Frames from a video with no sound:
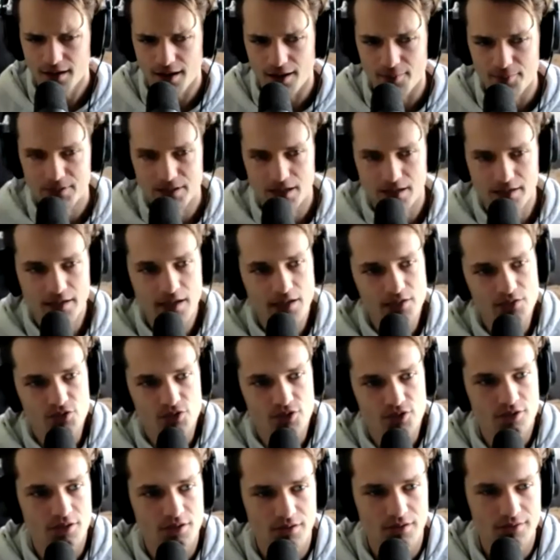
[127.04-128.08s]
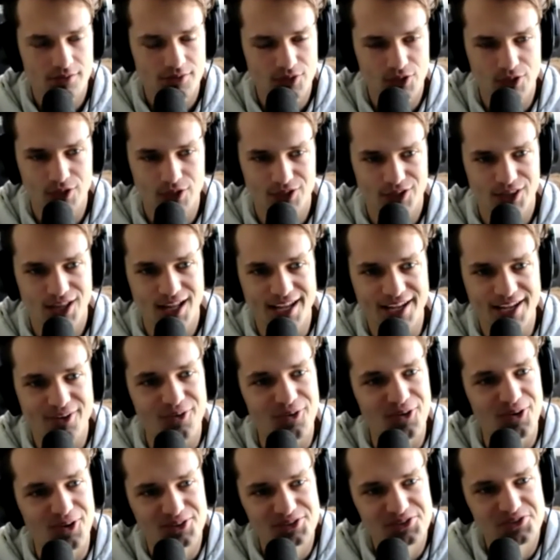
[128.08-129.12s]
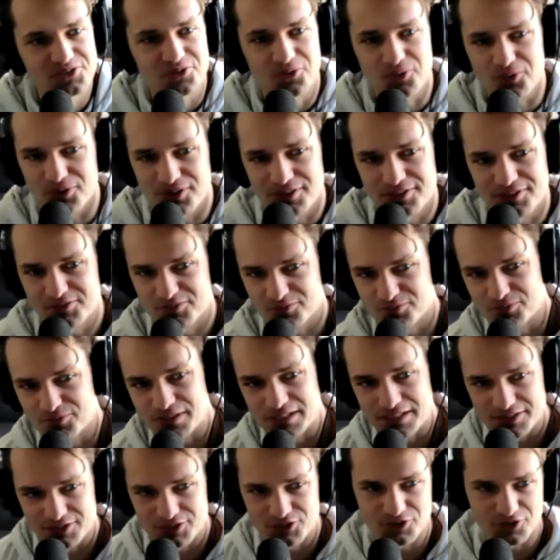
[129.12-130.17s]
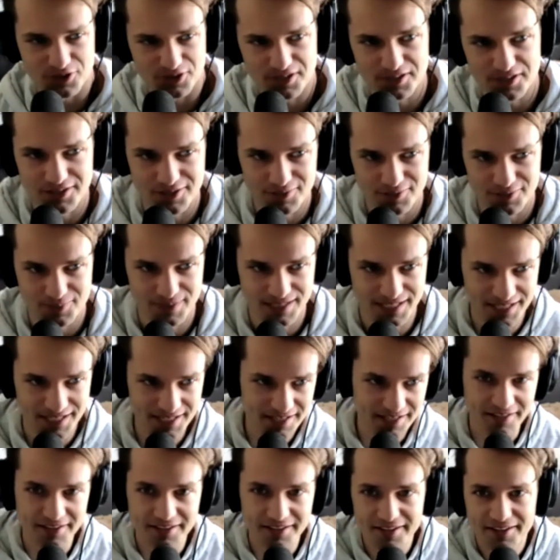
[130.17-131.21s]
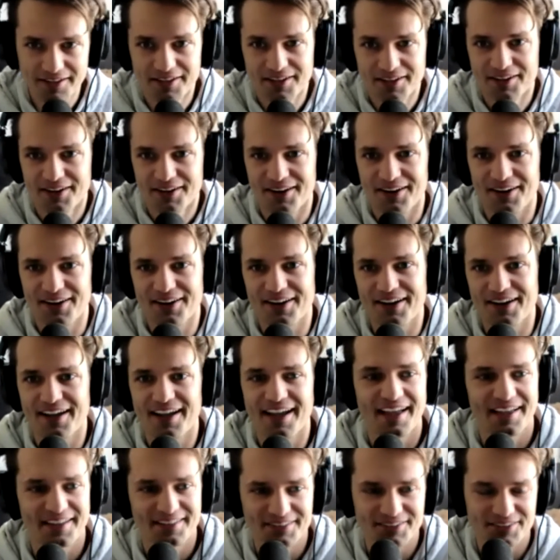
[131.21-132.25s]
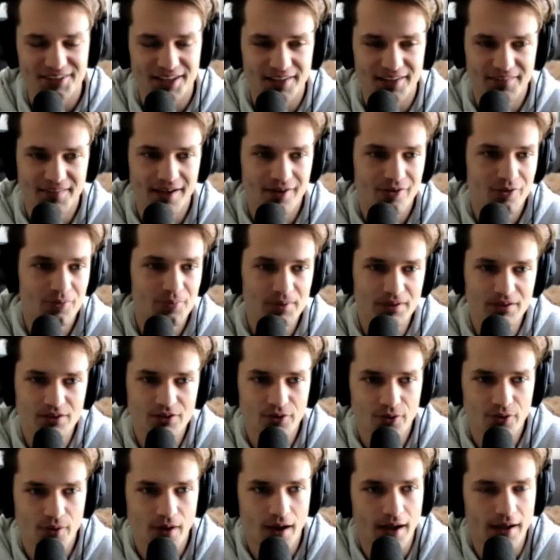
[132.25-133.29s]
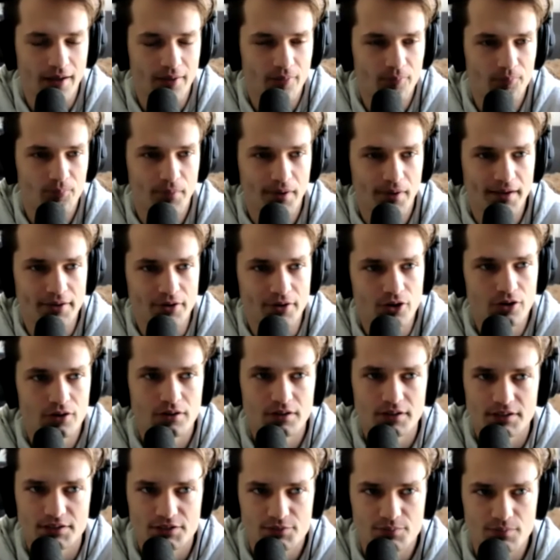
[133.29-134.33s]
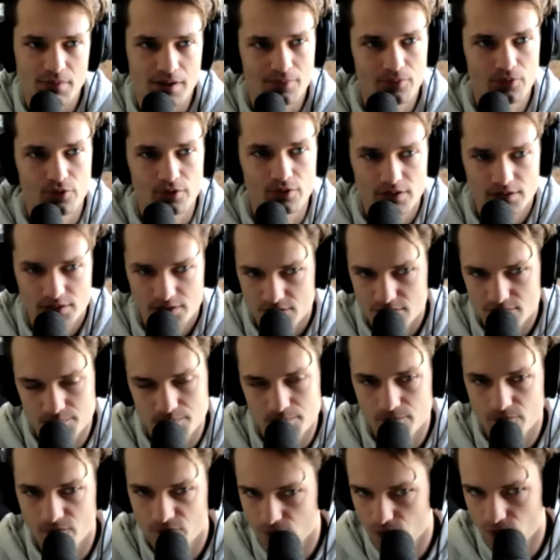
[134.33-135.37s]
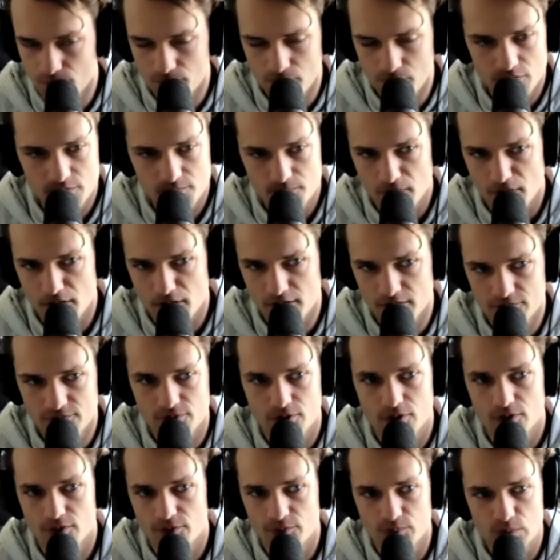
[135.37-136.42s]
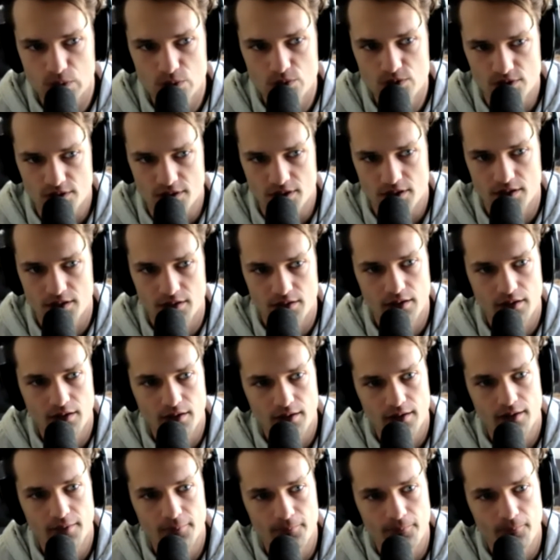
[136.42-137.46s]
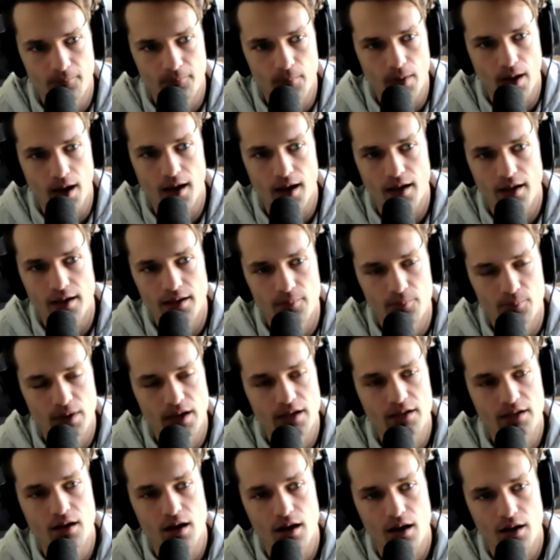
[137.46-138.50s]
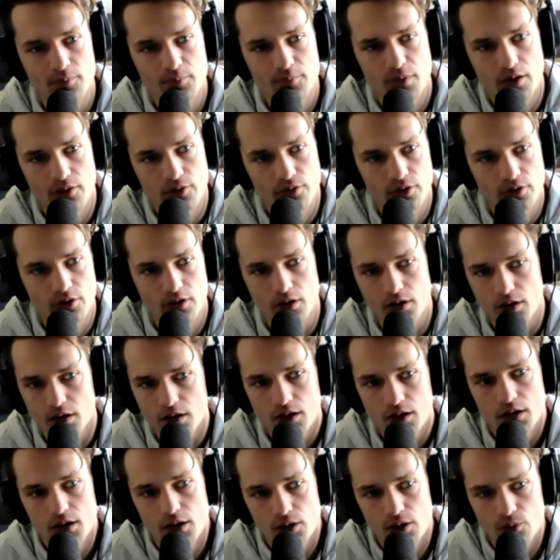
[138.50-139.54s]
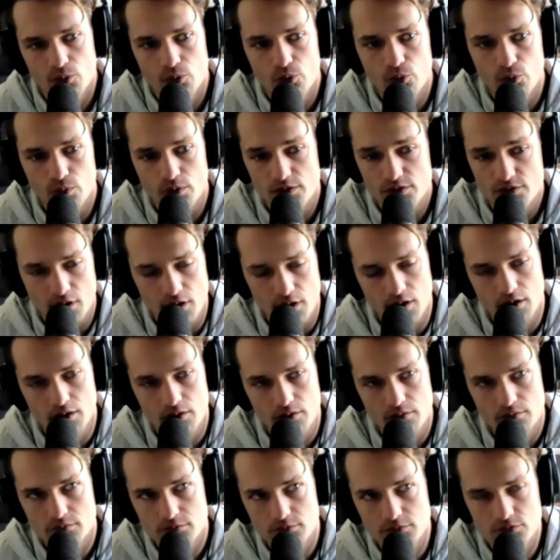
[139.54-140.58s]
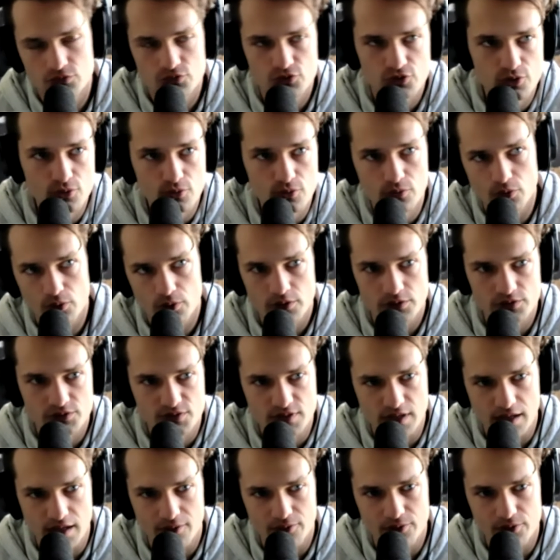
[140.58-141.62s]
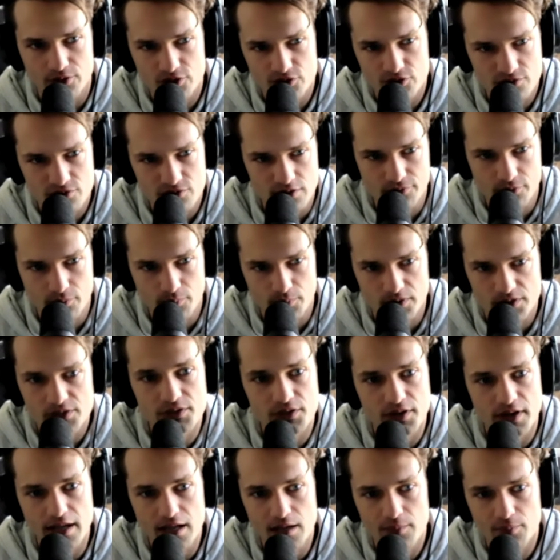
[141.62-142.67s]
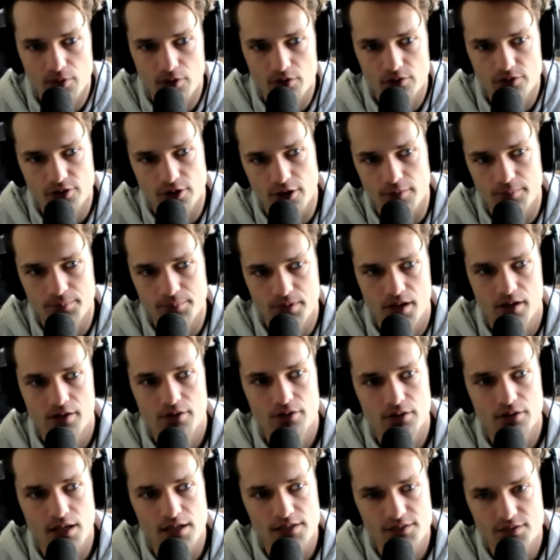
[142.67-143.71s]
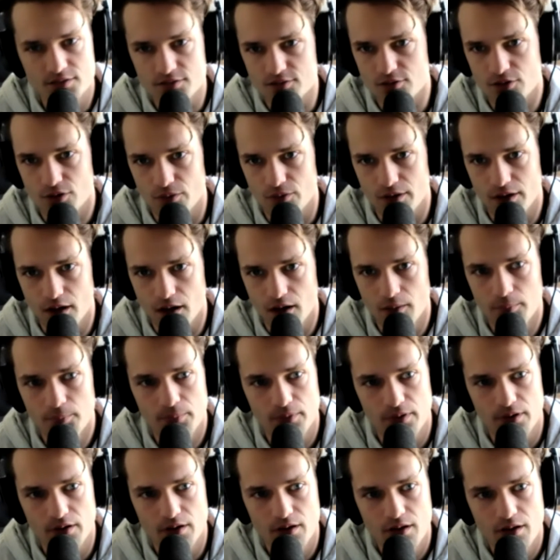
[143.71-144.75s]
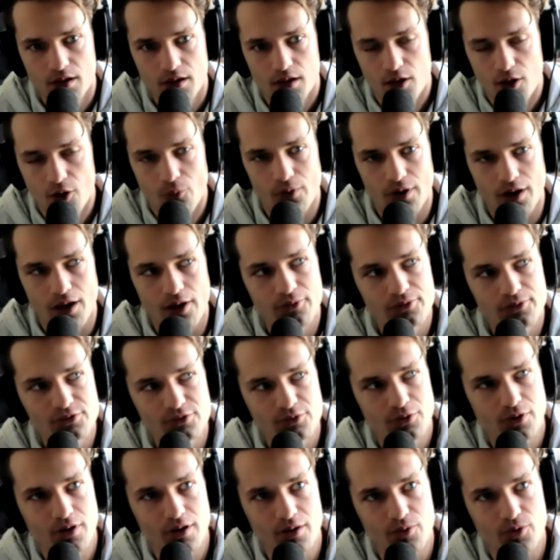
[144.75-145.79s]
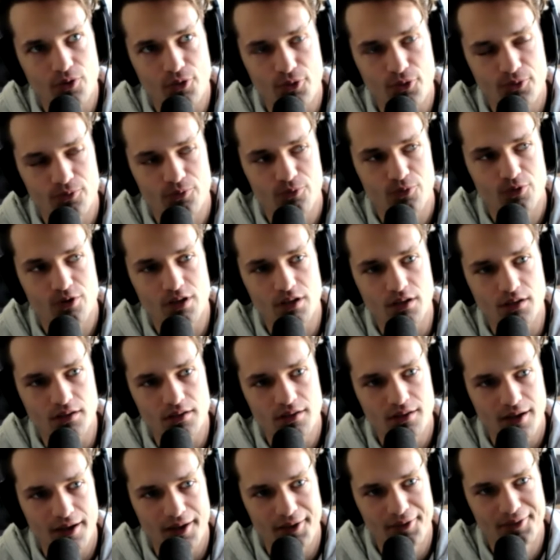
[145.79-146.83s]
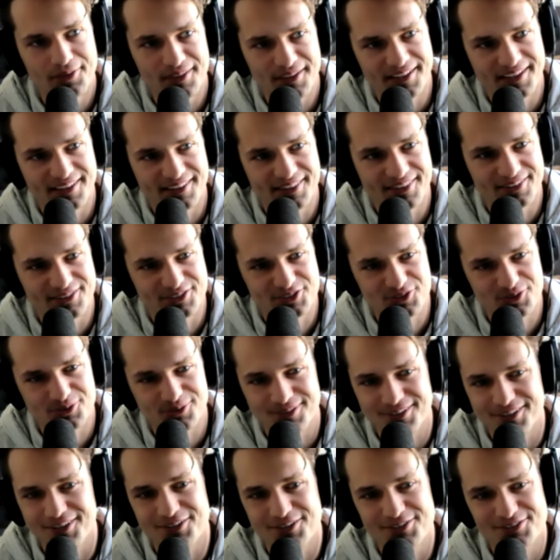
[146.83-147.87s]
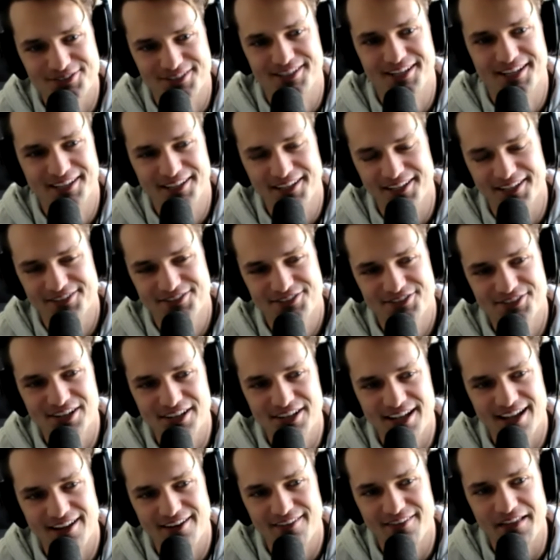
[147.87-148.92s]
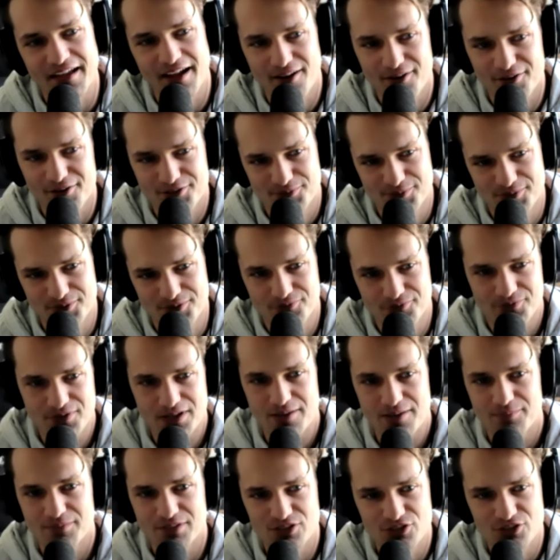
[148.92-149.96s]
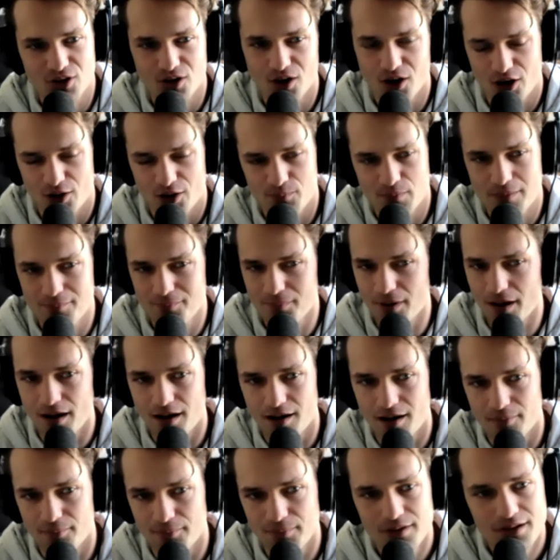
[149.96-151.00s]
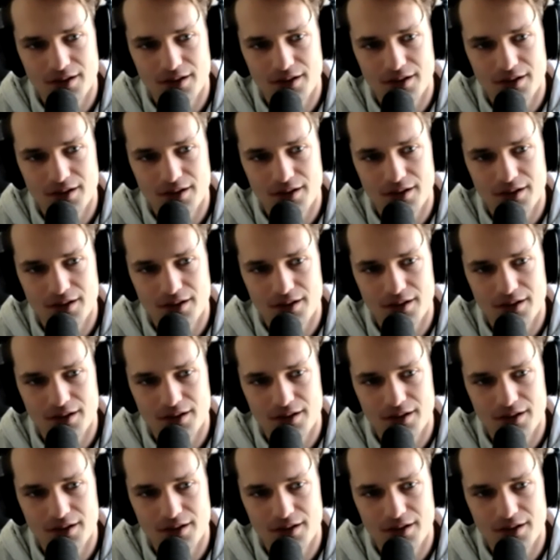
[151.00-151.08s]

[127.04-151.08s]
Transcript: I mean, I guess like all stories, we could start at the beginning. Yeah. And that would be, you know, my earliest memories for the most part involve music. My godmother, who was our two doors down the street from us neighbor, taught piano lessons growing up. And when I was around three, I think the story goes that I snuck out of the house with a family dog and my mom